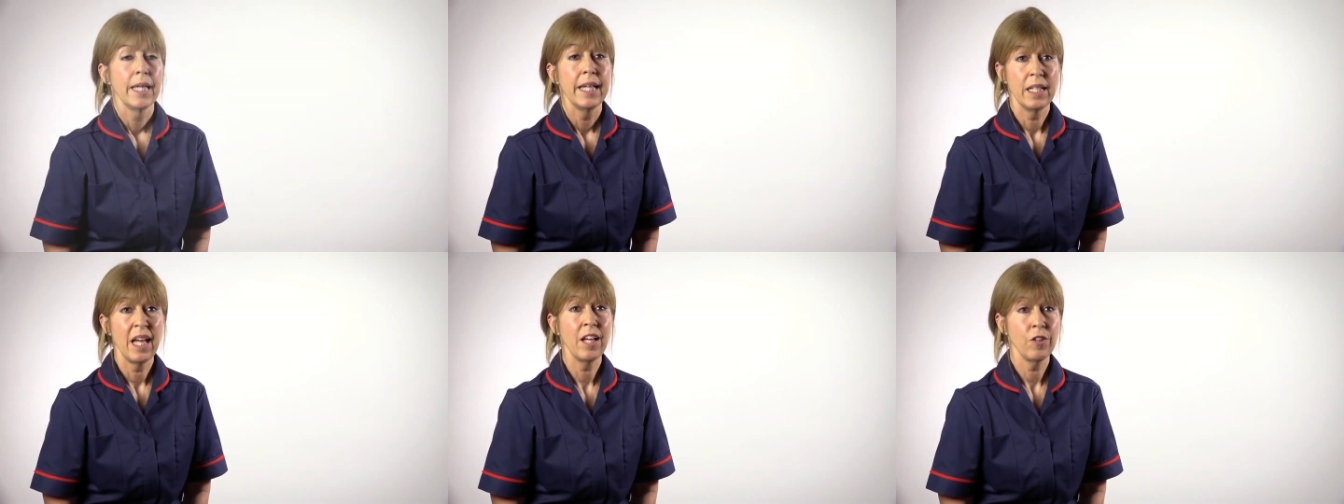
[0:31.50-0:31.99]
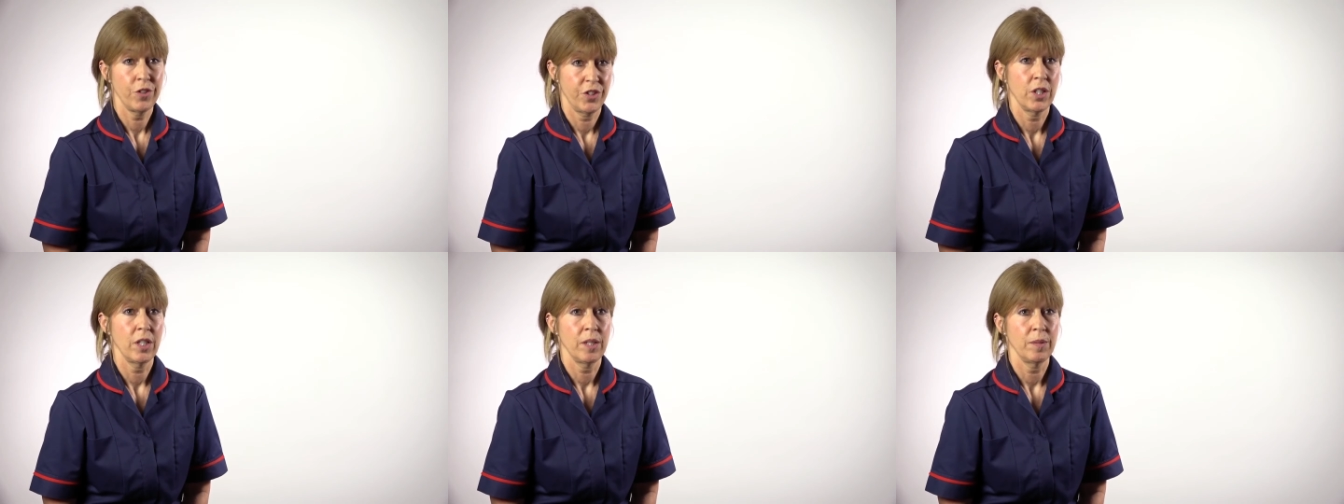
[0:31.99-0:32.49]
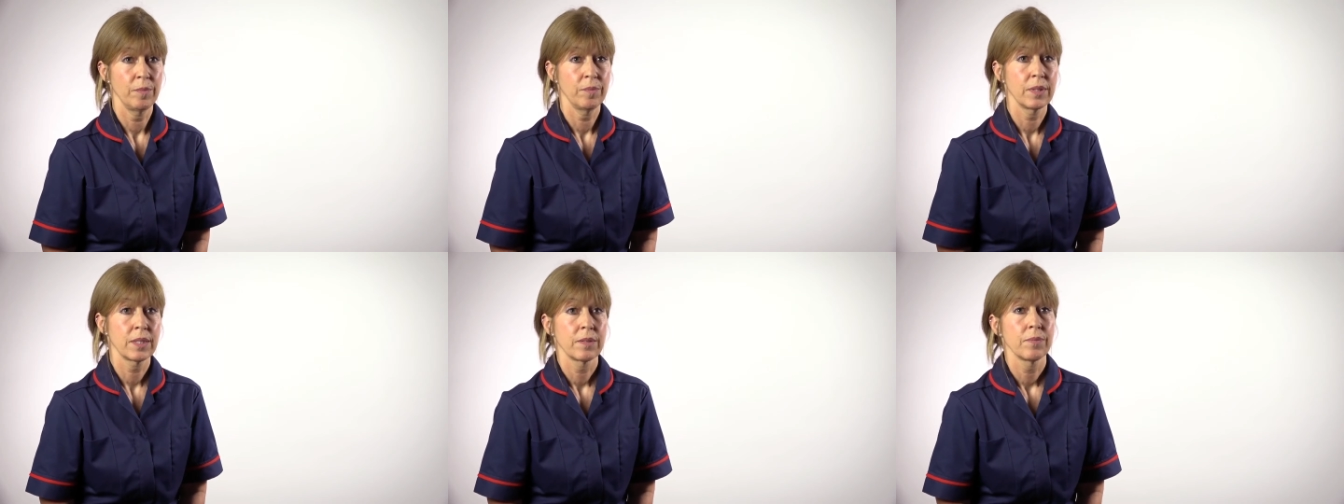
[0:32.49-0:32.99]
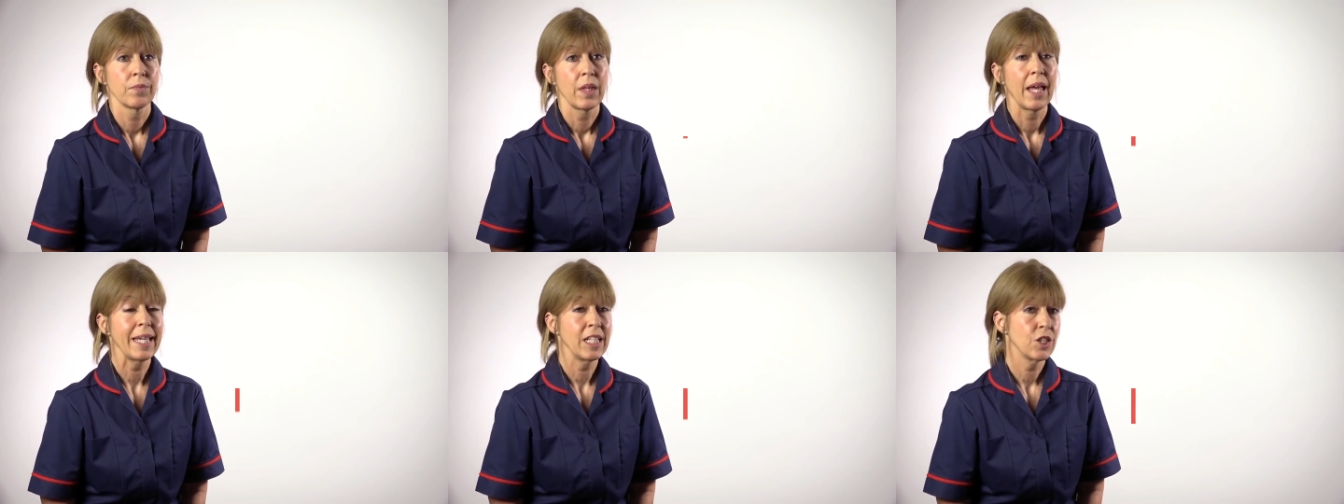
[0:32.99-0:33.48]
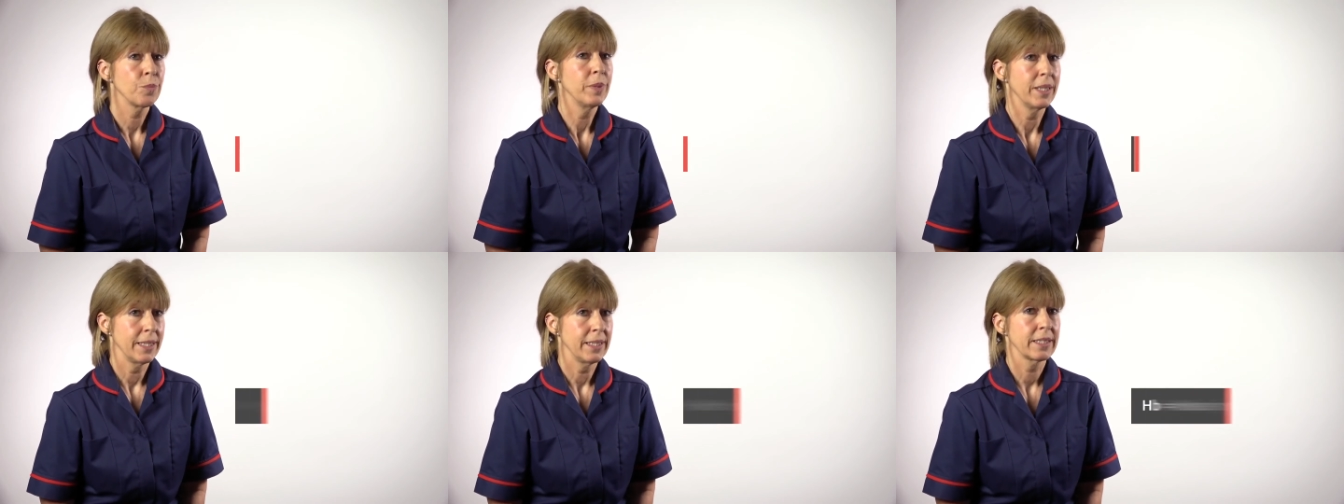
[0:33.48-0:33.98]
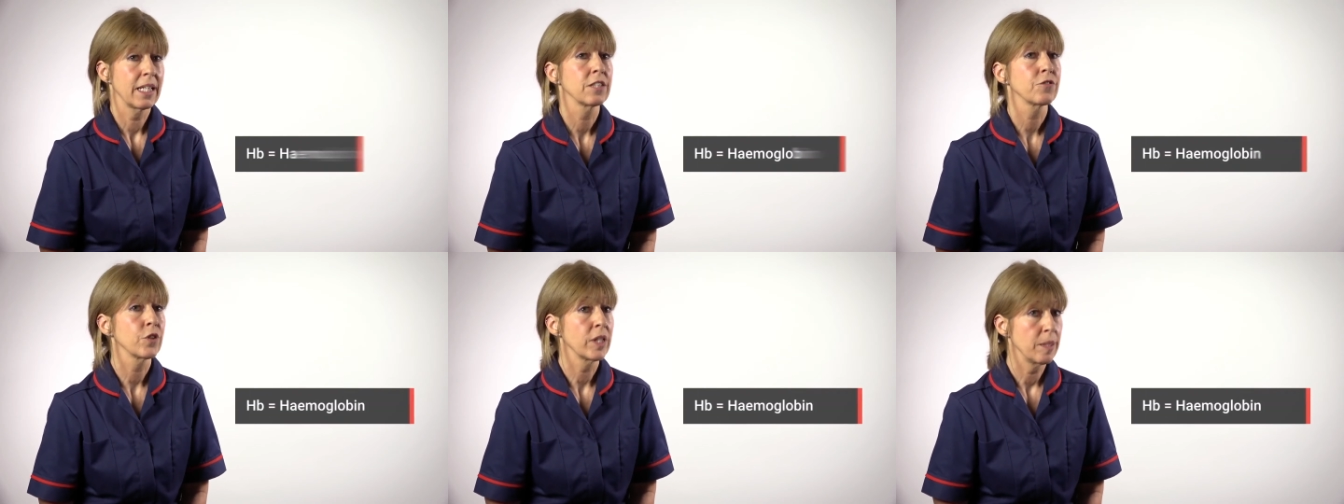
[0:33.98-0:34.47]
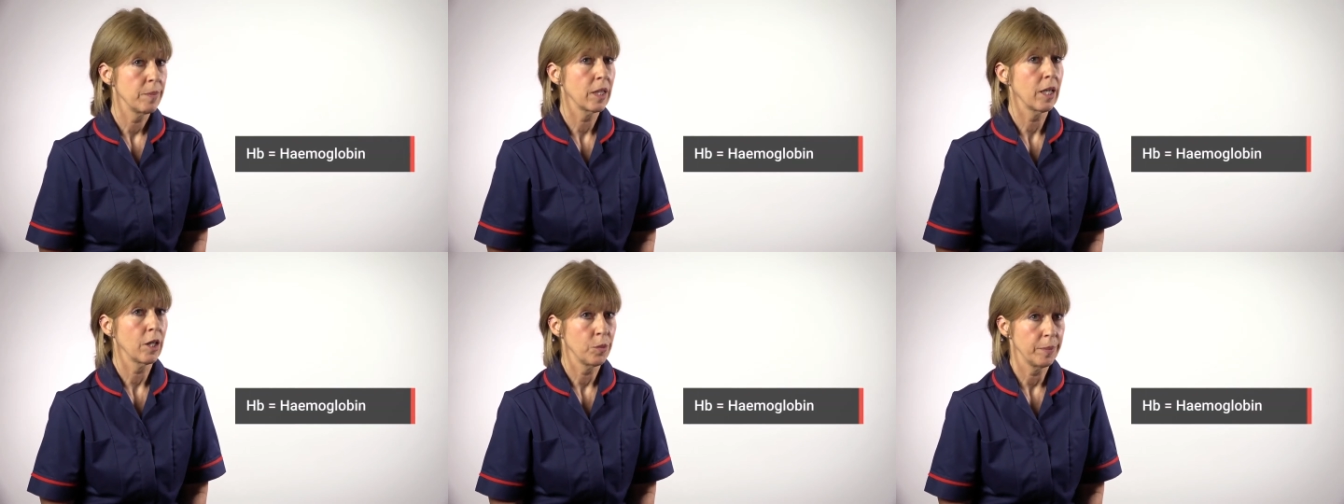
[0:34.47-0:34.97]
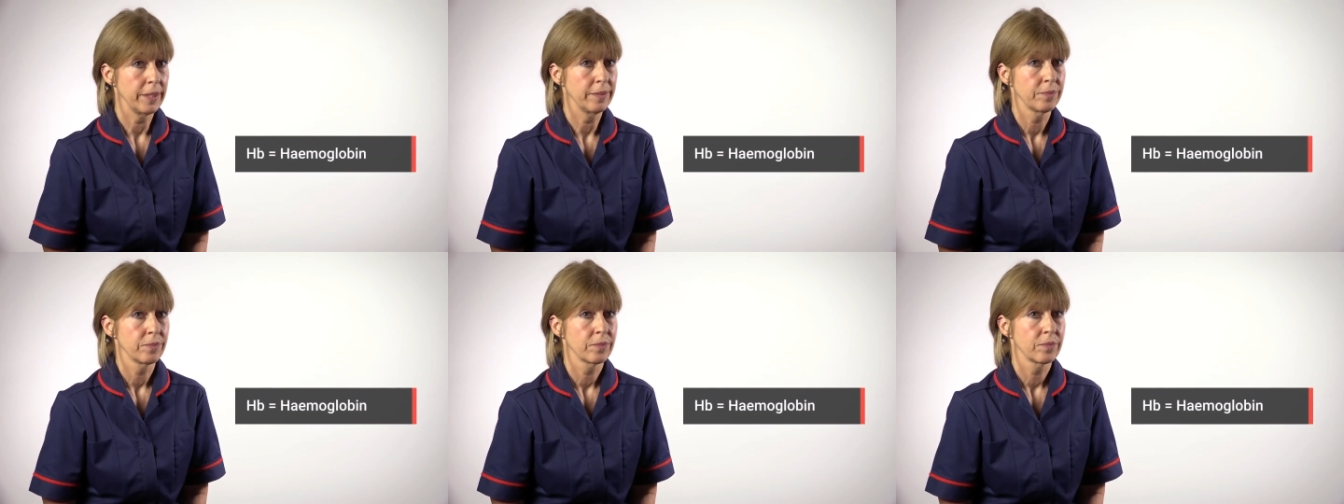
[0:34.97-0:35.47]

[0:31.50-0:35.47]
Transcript: In health terms, HB stands for haemoglobin,